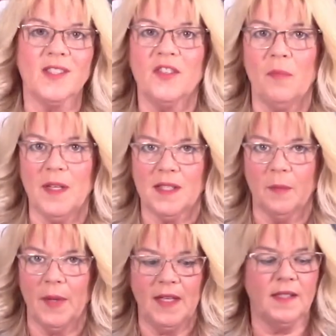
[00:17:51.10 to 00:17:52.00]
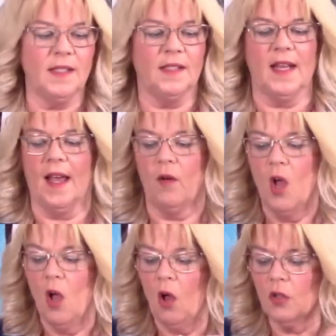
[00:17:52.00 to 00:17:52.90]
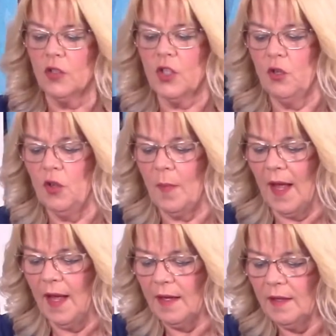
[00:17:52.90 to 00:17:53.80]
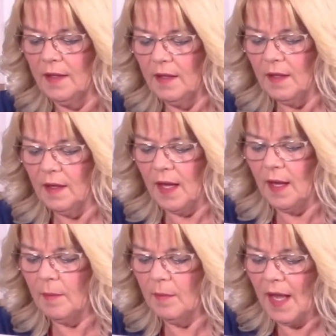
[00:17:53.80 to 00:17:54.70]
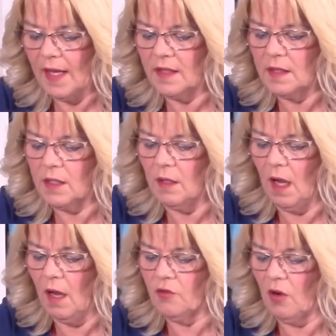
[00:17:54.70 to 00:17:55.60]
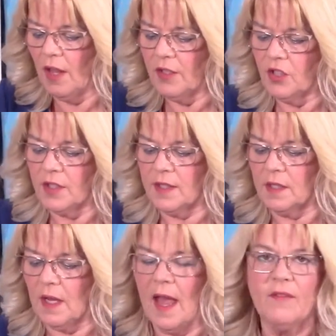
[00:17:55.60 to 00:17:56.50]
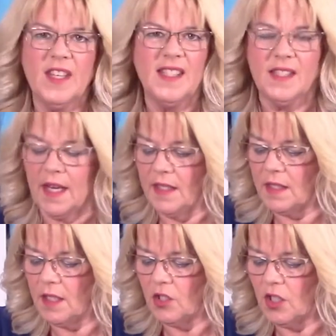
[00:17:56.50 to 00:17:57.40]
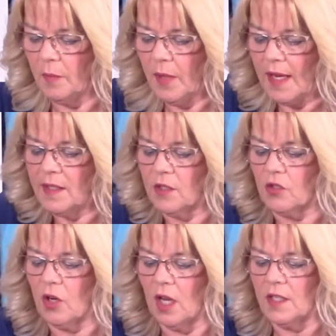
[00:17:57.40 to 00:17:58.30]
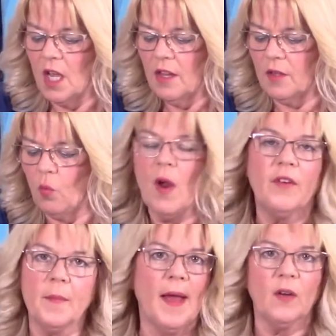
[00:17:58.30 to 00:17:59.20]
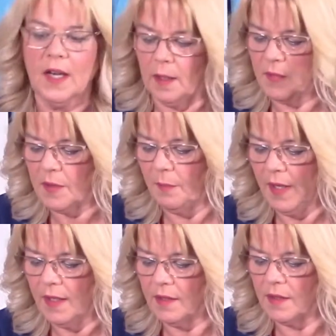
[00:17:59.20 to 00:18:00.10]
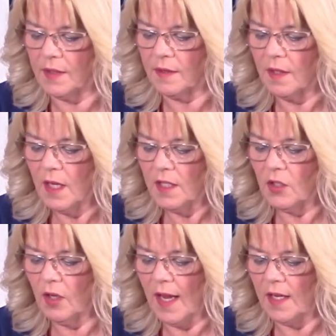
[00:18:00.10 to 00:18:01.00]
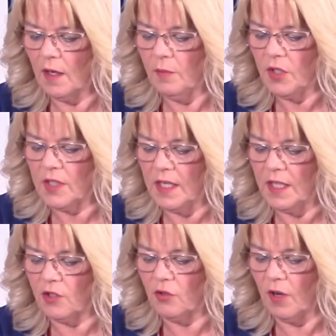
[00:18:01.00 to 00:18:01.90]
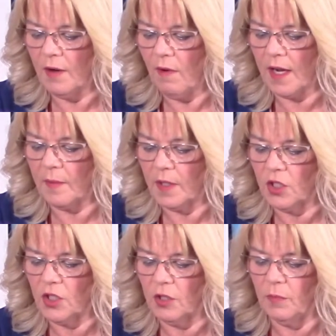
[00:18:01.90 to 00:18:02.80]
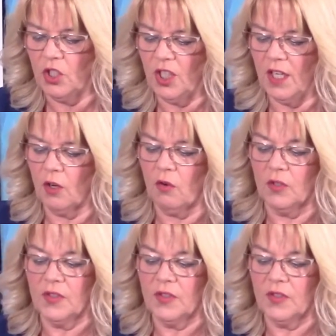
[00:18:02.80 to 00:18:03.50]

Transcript: of bits and pieces now onto the bag. And I'd rather just have these stay stitched in place than worry about clips and pins. So again, I'm just literally running my machine across